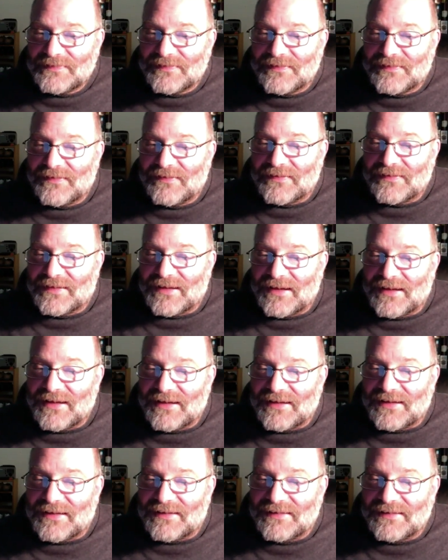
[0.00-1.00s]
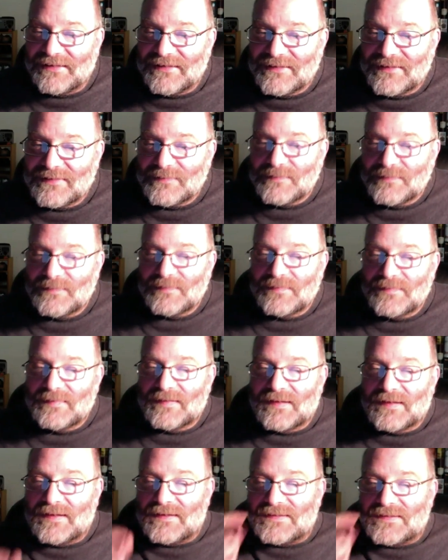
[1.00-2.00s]
Okay.
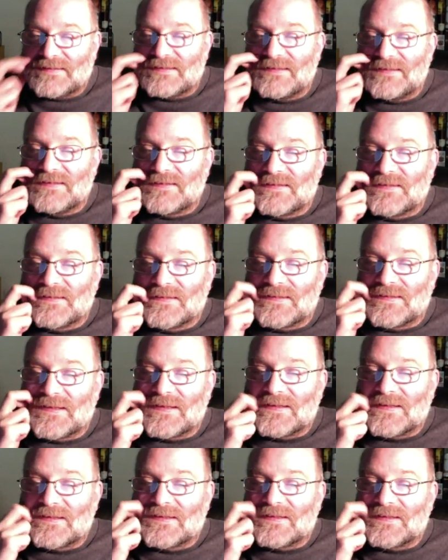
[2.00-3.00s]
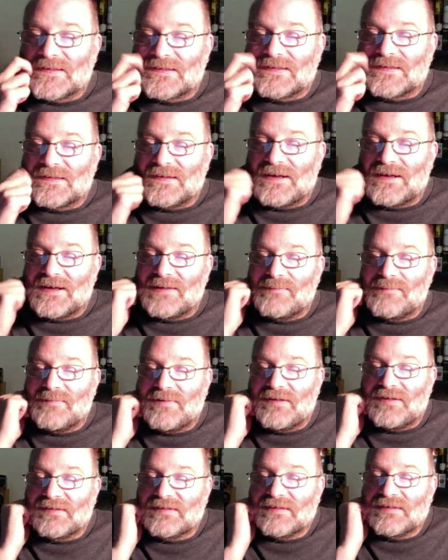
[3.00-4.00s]
And Sneerson says, to hi,
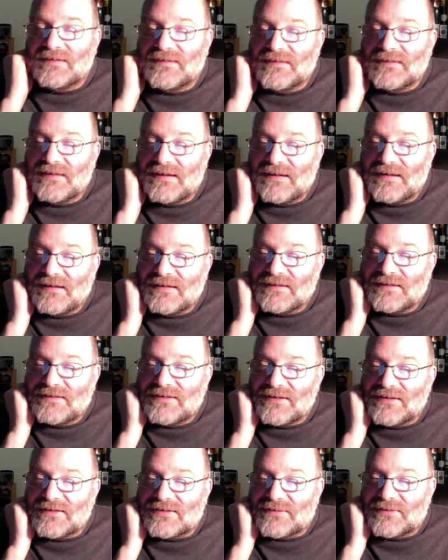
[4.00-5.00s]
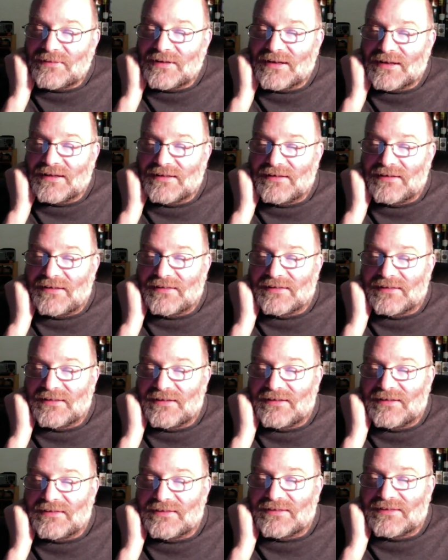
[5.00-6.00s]
Malta. Cheers, Quig, and all the
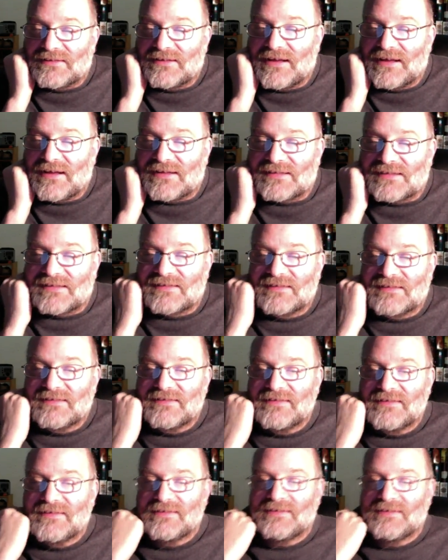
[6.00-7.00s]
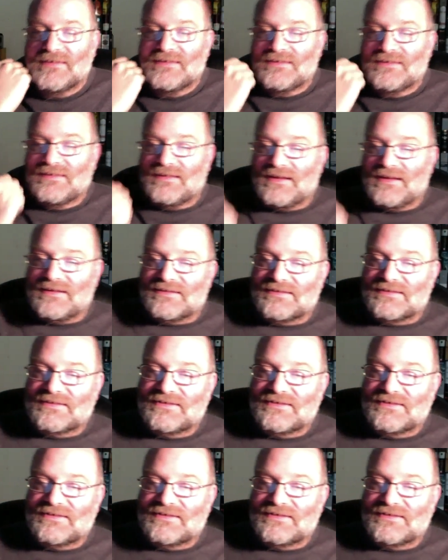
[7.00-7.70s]
others. Yes. Yes,